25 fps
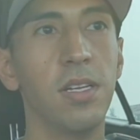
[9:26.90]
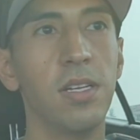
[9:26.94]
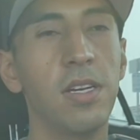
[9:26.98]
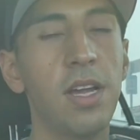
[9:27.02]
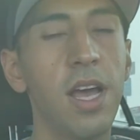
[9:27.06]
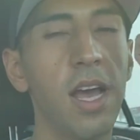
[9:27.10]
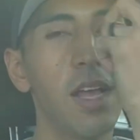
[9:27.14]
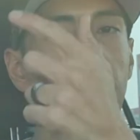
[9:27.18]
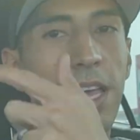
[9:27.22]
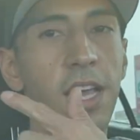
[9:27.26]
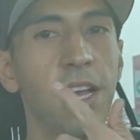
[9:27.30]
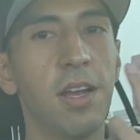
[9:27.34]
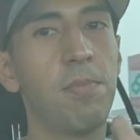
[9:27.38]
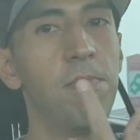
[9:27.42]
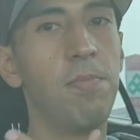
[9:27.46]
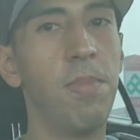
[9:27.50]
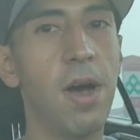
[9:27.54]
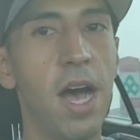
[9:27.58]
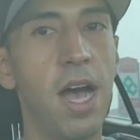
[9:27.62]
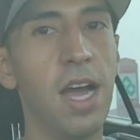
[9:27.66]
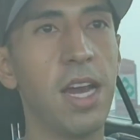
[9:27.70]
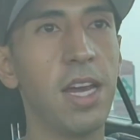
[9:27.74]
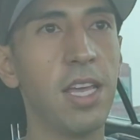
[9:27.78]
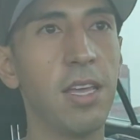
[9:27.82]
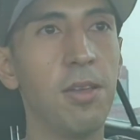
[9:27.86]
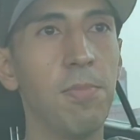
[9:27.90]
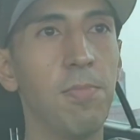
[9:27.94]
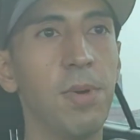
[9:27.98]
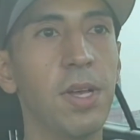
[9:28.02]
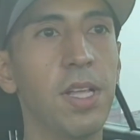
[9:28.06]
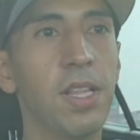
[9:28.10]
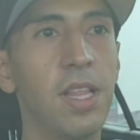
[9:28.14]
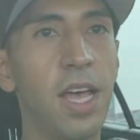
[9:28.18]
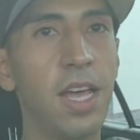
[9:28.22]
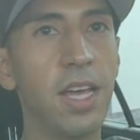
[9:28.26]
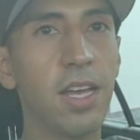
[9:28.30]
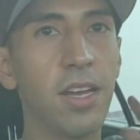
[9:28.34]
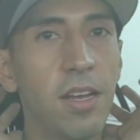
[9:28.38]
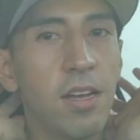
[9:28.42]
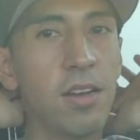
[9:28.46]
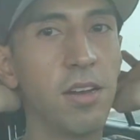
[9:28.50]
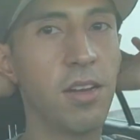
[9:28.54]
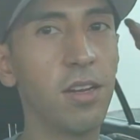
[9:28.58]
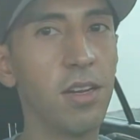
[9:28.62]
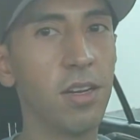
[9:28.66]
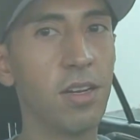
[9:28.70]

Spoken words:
not like body, but like